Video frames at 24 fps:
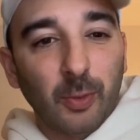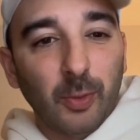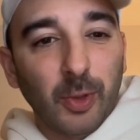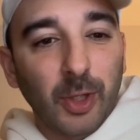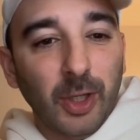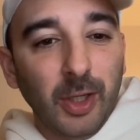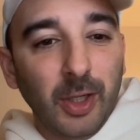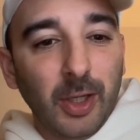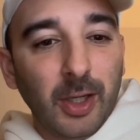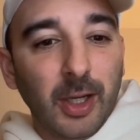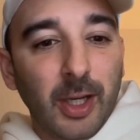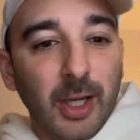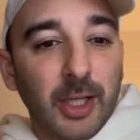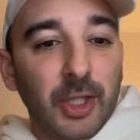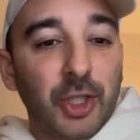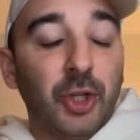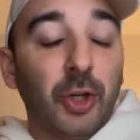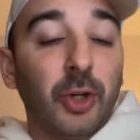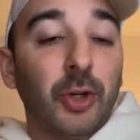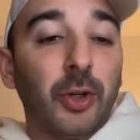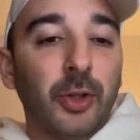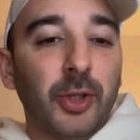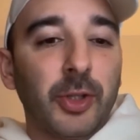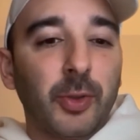work,
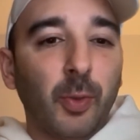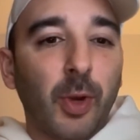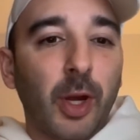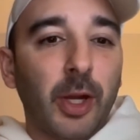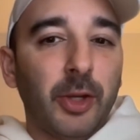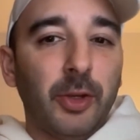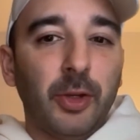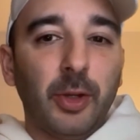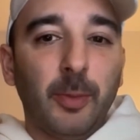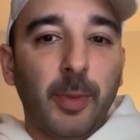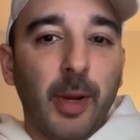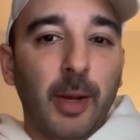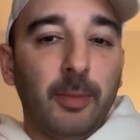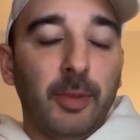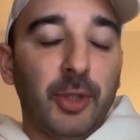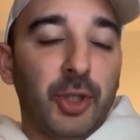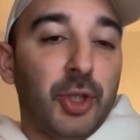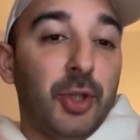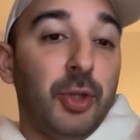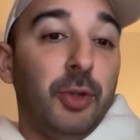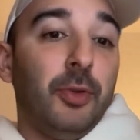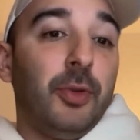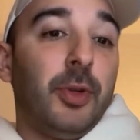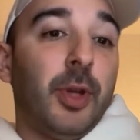journals want you to publish
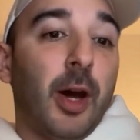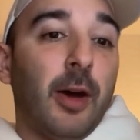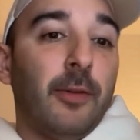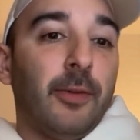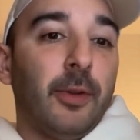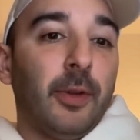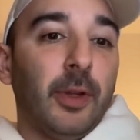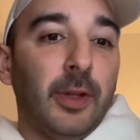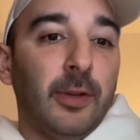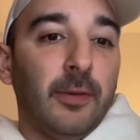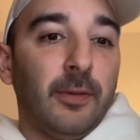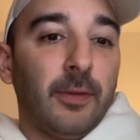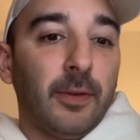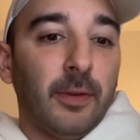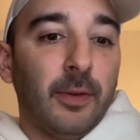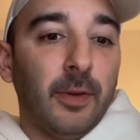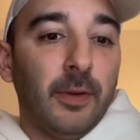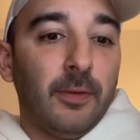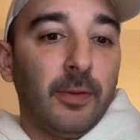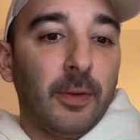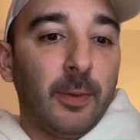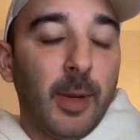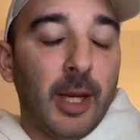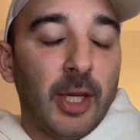new novel
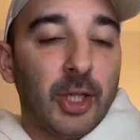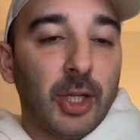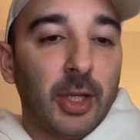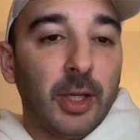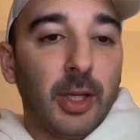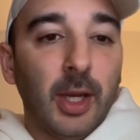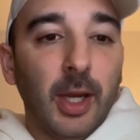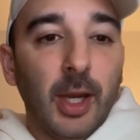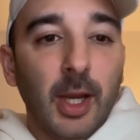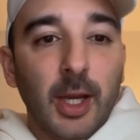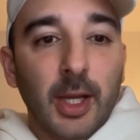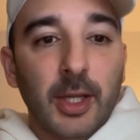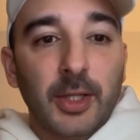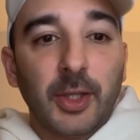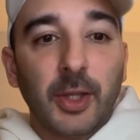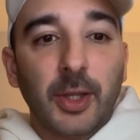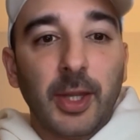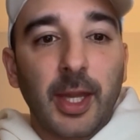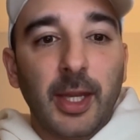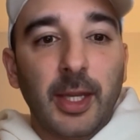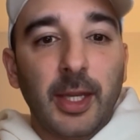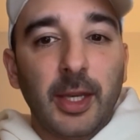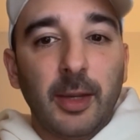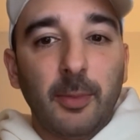information. So
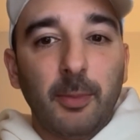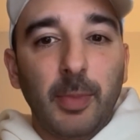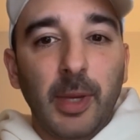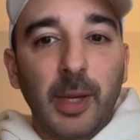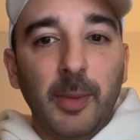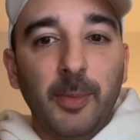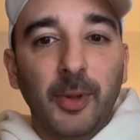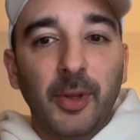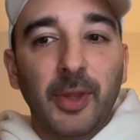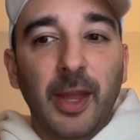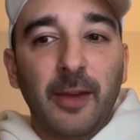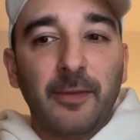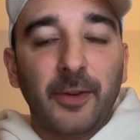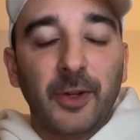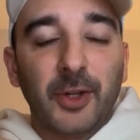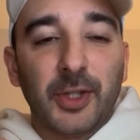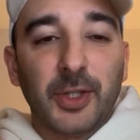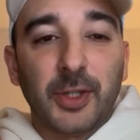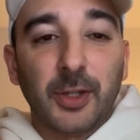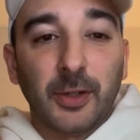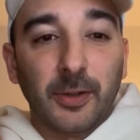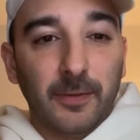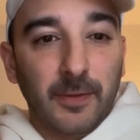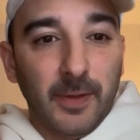then people never
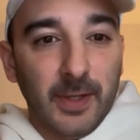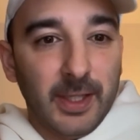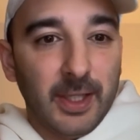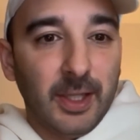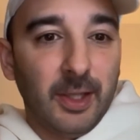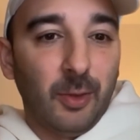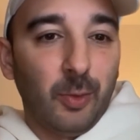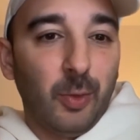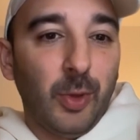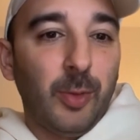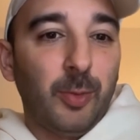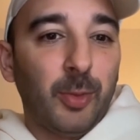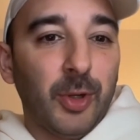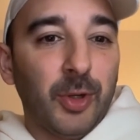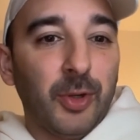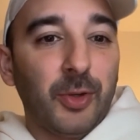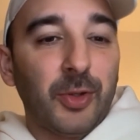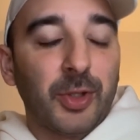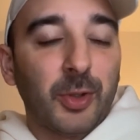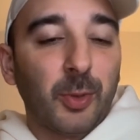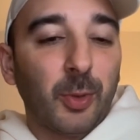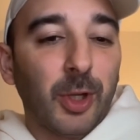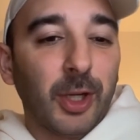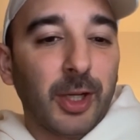surface the
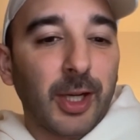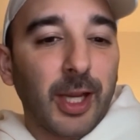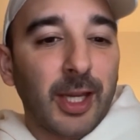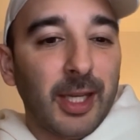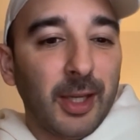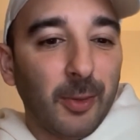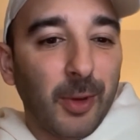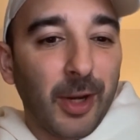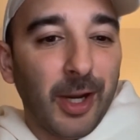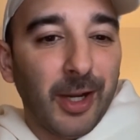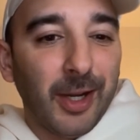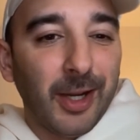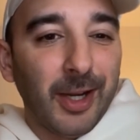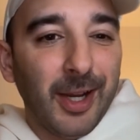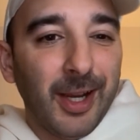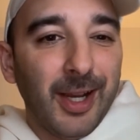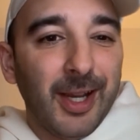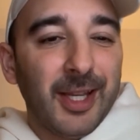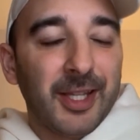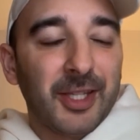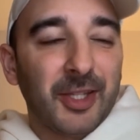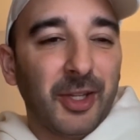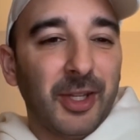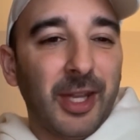reproduced work anywhere.
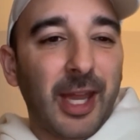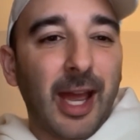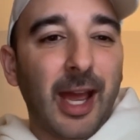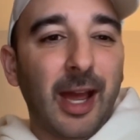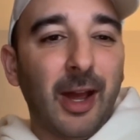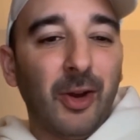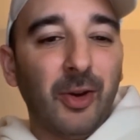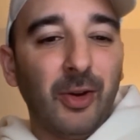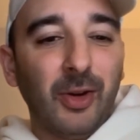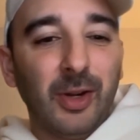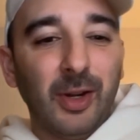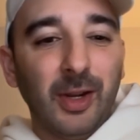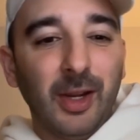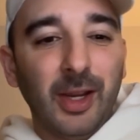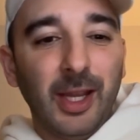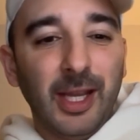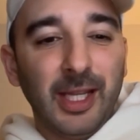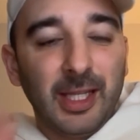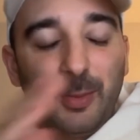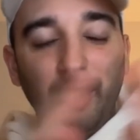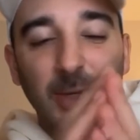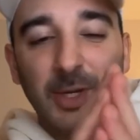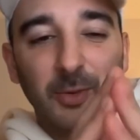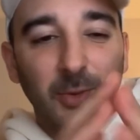So now
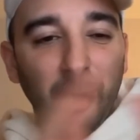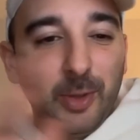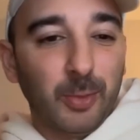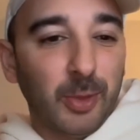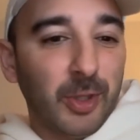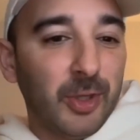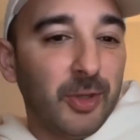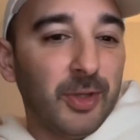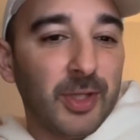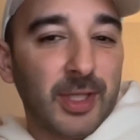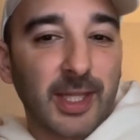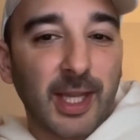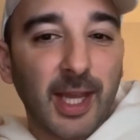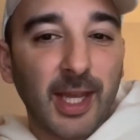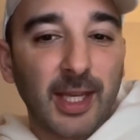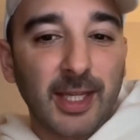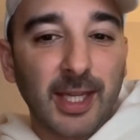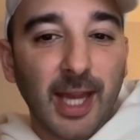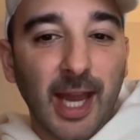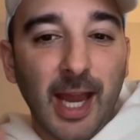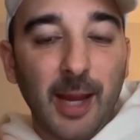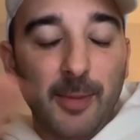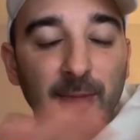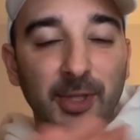it's been reproduced 10
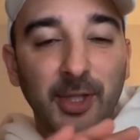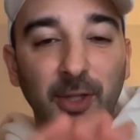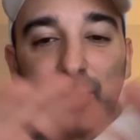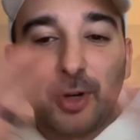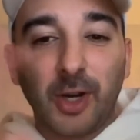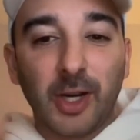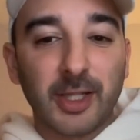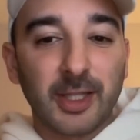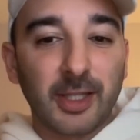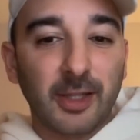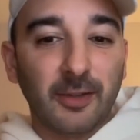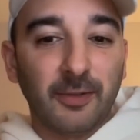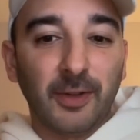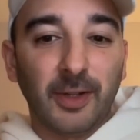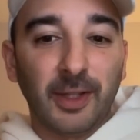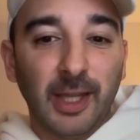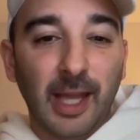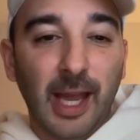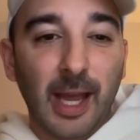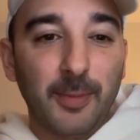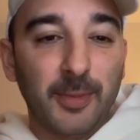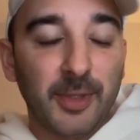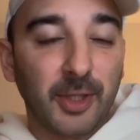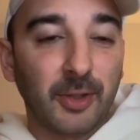times across different
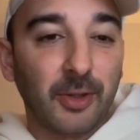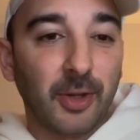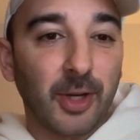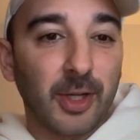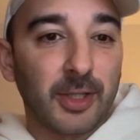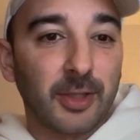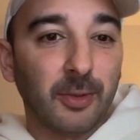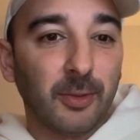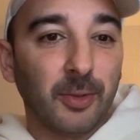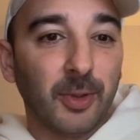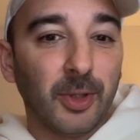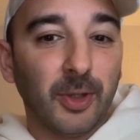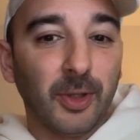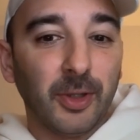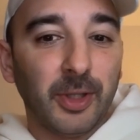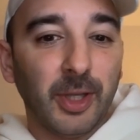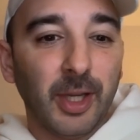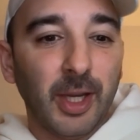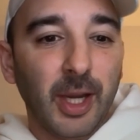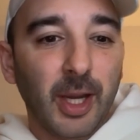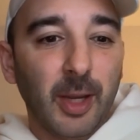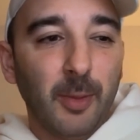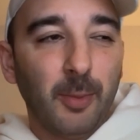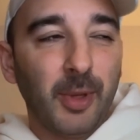labs across the world,
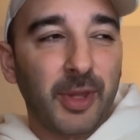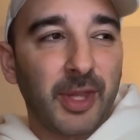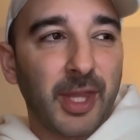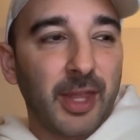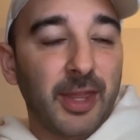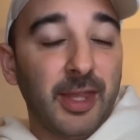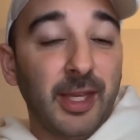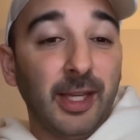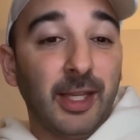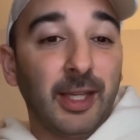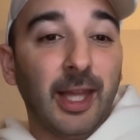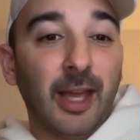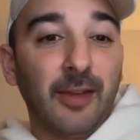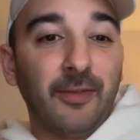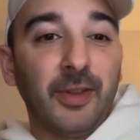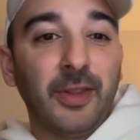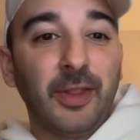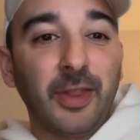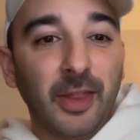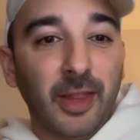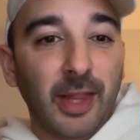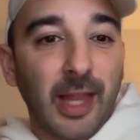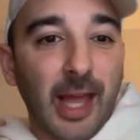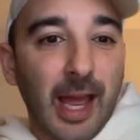but then the
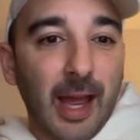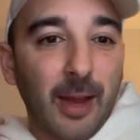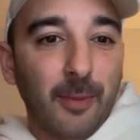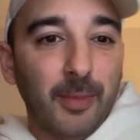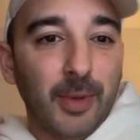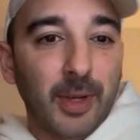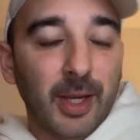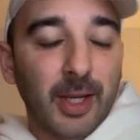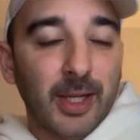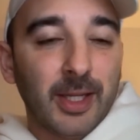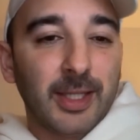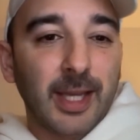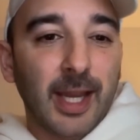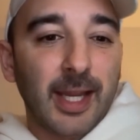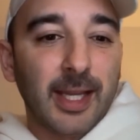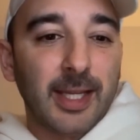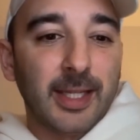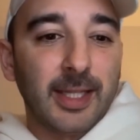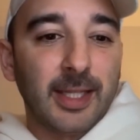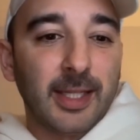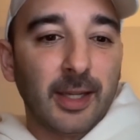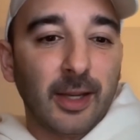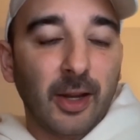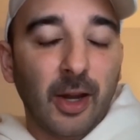11th lab
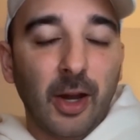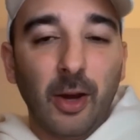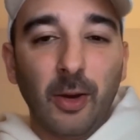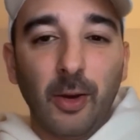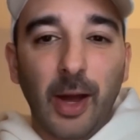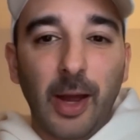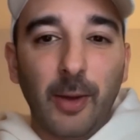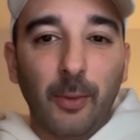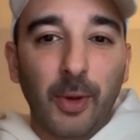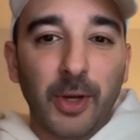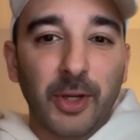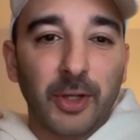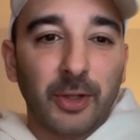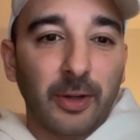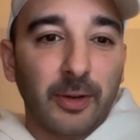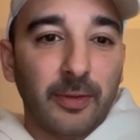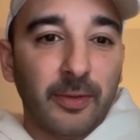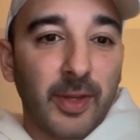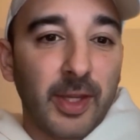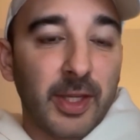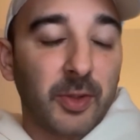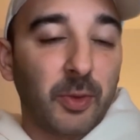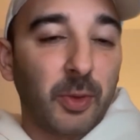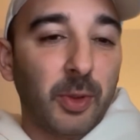says, "Oh, I wonder if
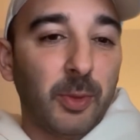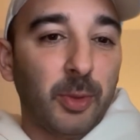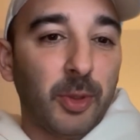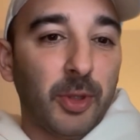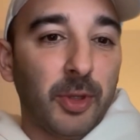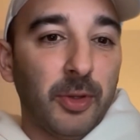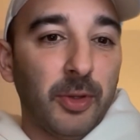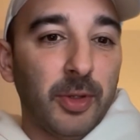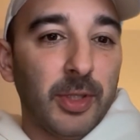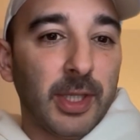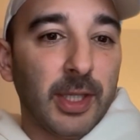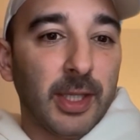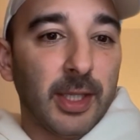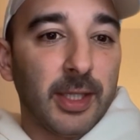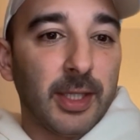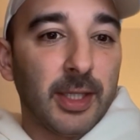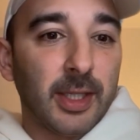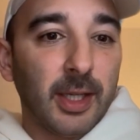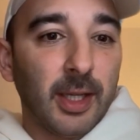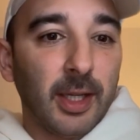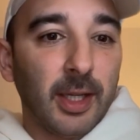this reproduces.